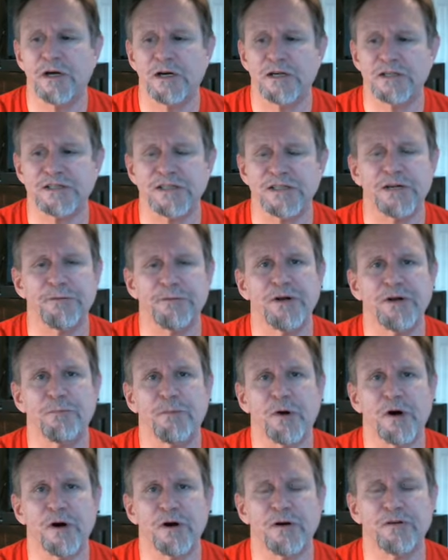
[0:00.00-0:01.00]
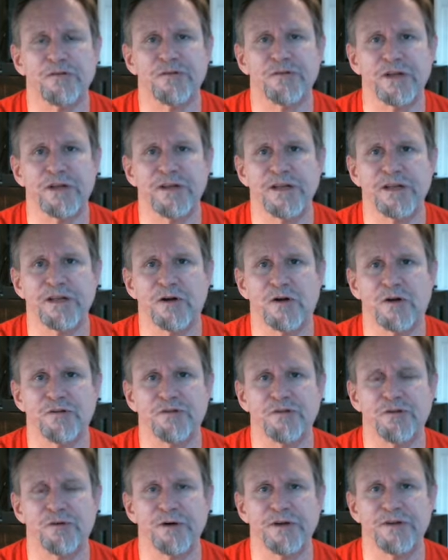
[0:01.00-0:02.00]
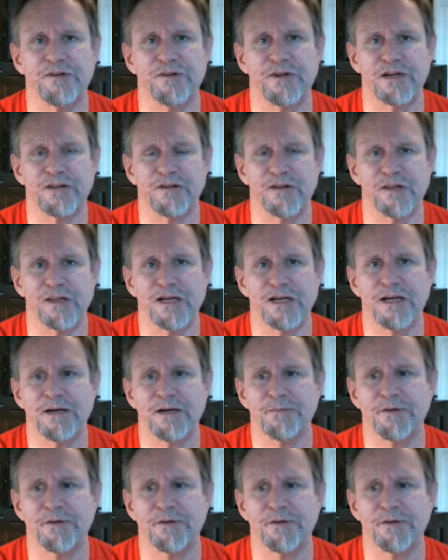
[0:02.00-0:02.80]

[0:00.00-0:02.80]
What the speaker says: centimeter marks, and then also is it at the lip,